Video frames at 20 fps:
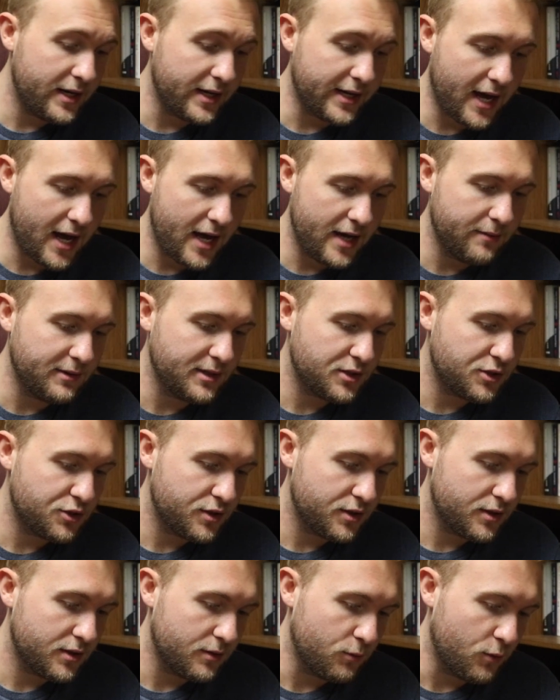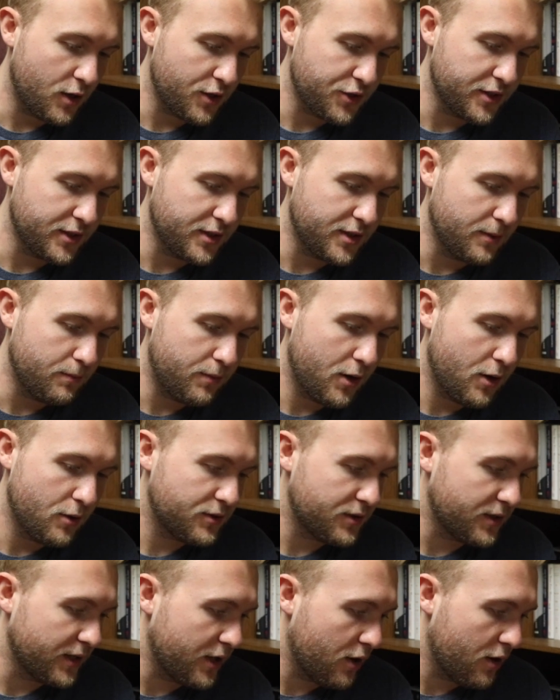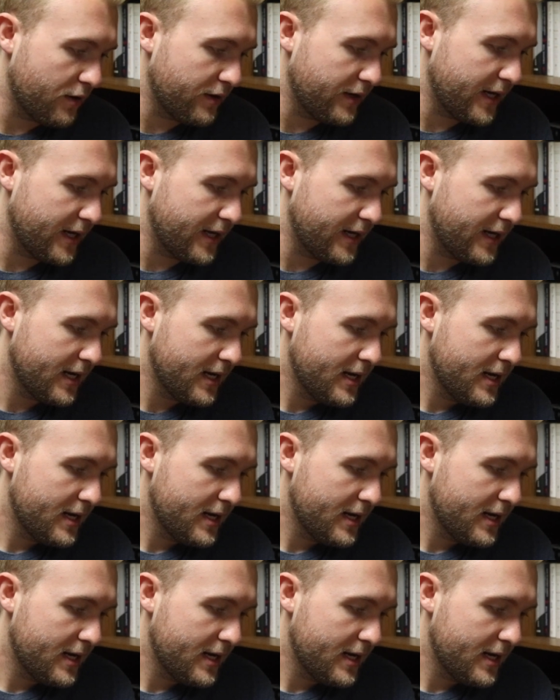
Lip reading: Economist, Washington Post, The Guardian,